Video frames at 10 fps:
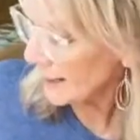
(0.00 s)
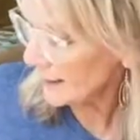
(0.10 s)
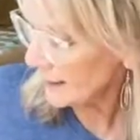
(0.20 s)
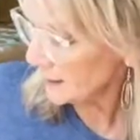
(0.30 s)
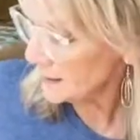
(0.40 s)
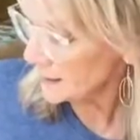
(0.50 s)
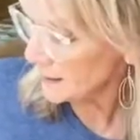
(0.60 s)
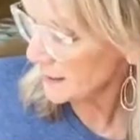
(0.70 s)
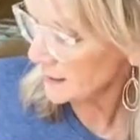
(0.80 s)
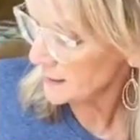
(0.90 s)
right, now let's
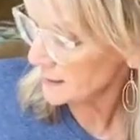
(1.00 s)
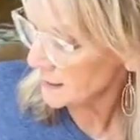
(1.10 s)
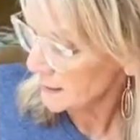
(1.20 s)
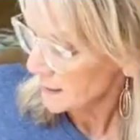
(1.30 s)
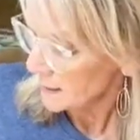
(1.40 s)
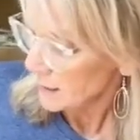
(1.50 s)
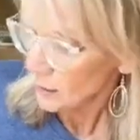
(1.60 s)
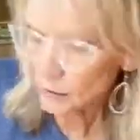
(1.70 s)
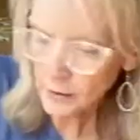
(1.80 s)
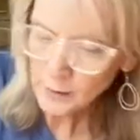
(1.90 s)
get this
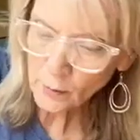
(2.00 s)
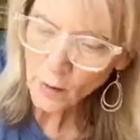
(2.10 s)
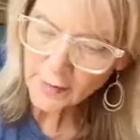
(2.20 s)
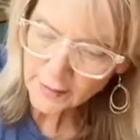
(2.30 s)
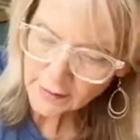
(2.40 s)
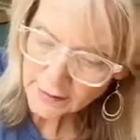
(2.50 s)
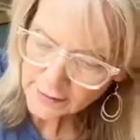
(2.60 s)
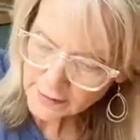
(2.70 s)
creamy white in the